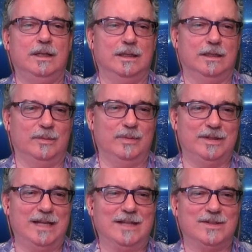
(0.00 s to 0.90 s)
Uh, but
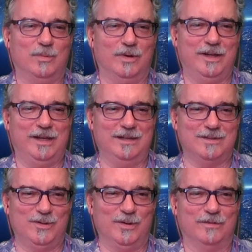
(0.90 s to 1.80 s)
that's where you get
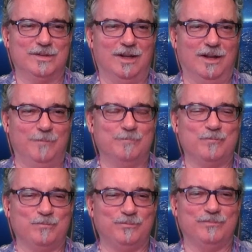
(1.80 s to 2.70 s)
to over time.
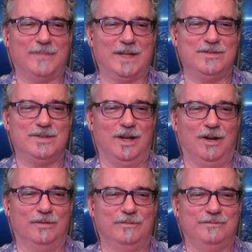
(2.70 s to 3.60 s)

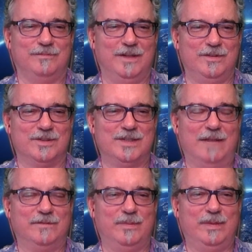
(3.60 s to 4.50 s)
So you just
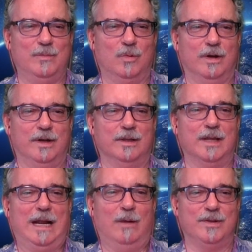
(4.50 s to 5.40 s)
have to be more an
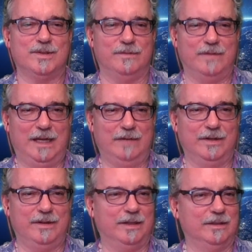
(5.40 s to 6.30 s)
allowance of
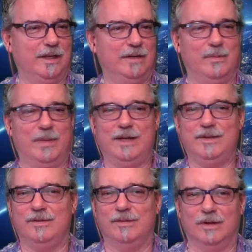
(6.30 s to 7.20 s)
everything. Let everybody
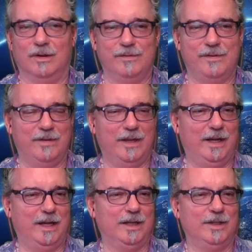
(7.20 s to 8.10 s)
do their own
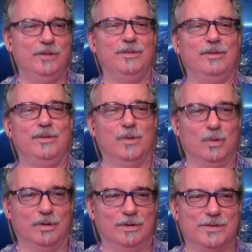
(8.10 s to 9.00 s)
thing and you do
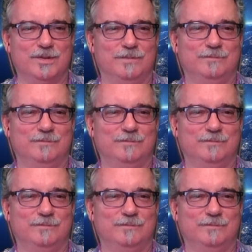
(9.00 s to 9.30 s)
yours.